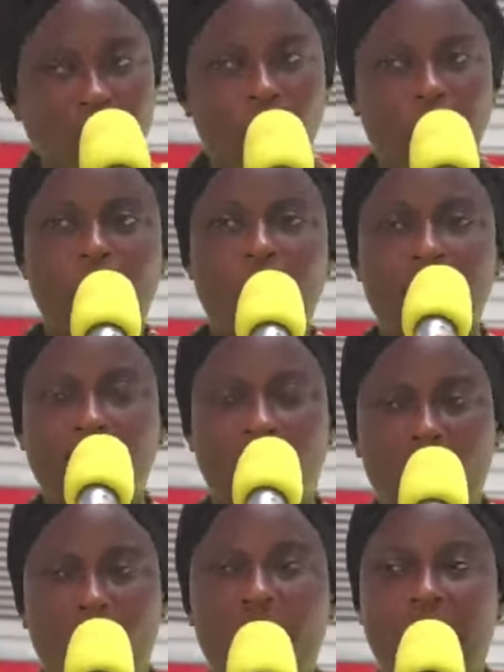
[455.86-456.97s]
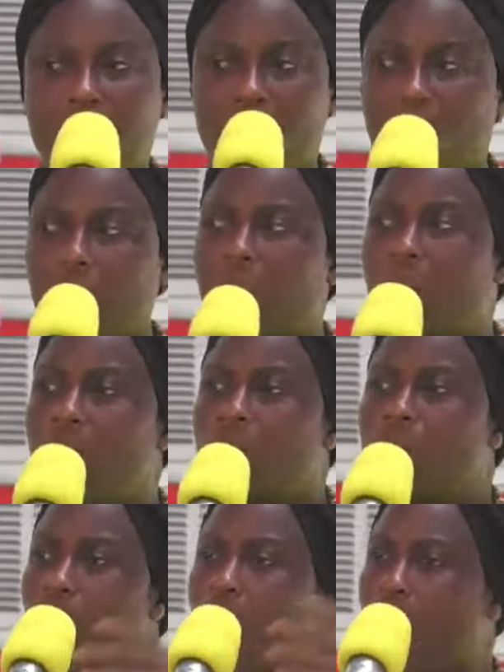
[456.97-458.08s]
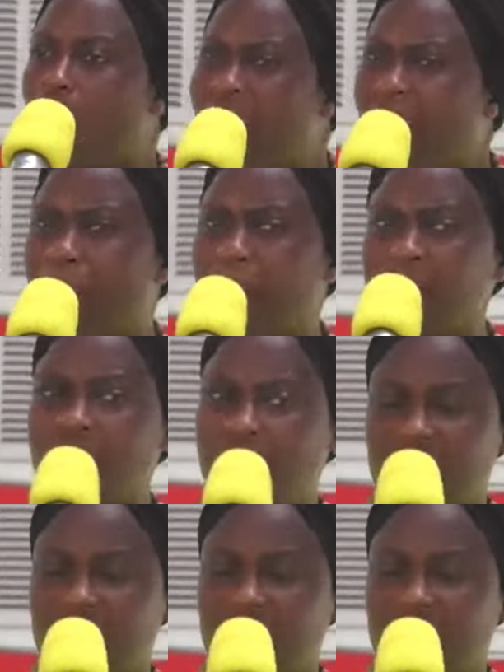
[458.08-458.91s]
went on, on and on. So when I perceived that